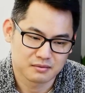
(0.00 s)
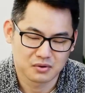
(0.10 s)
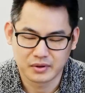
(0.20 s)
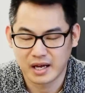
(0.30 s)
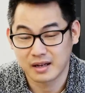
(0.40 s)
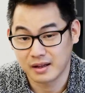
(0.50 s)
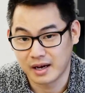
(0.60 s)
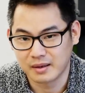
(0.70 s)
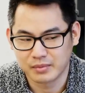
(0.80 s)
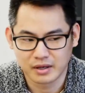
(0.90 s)
Well, not a lot,
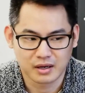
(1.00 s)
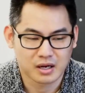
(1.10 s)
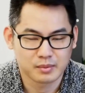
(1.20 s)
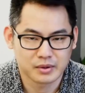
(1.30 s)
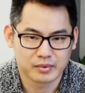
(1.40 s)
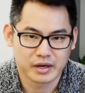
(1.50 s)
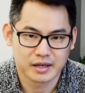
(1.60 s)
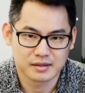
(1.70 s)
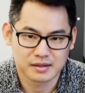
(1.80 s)
but a couple of brands